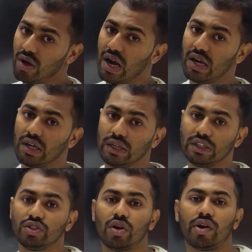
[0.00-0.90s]

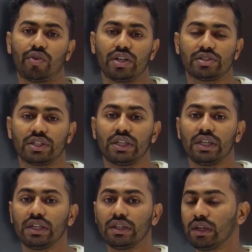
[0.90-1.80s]
Arnold, John
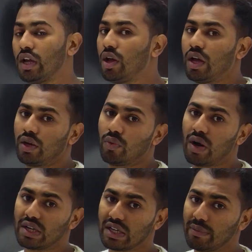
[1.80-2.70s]
Ruskin, and
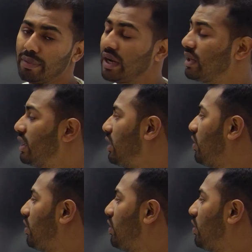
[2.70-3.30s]
Walter Pater,